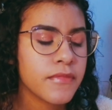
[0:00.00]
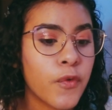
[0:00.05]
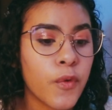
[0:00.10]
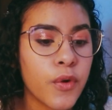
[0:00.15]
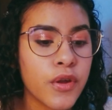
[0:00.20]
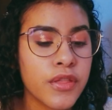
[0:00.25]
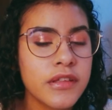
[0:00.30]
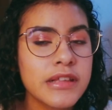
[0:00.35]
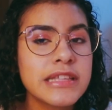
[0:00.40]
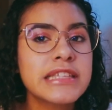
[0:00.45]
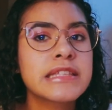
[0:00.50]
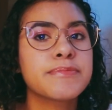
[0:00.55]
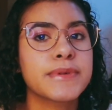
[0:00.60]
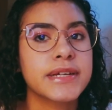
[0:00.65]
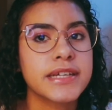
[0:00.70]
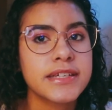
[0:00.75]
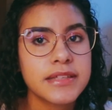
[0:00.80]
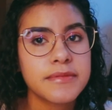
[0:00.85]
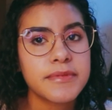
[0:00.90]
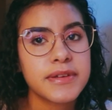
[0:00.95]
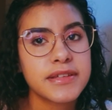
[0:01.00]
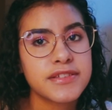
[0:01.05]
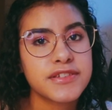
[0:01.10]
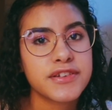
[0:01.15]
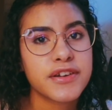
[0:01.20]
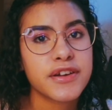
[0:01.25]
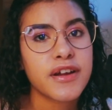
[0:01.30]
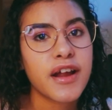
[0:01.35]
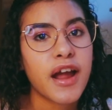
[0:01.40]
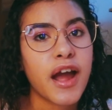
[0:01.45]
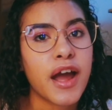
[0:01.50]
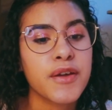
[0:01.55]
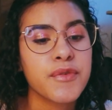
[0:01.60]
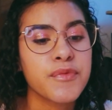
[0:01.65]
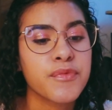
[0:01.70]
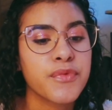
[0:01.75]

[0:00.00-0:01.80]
For this spring semester, I